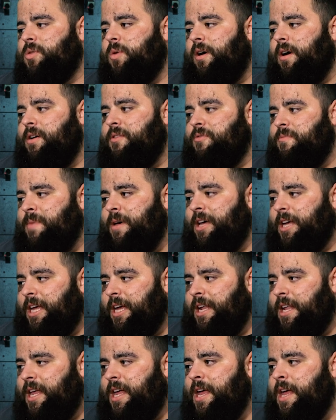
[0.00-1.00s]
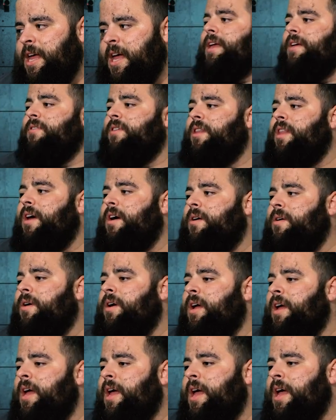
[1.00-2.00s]
12 million, even though
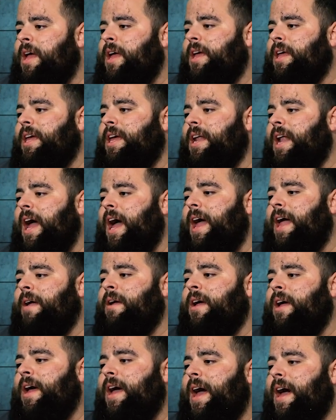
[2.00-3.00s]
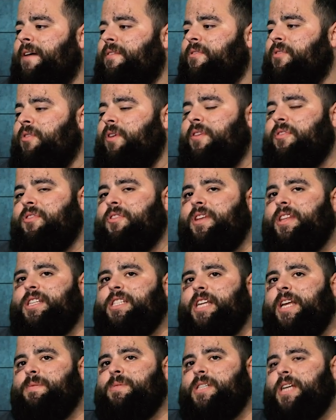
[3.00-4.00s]
he and I have roughly the
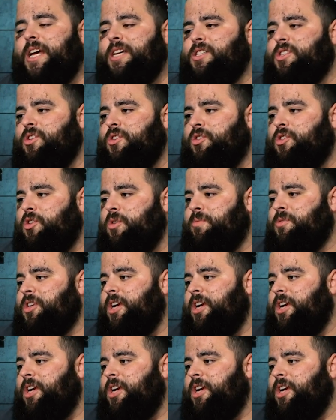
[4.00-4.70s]
same size YouTube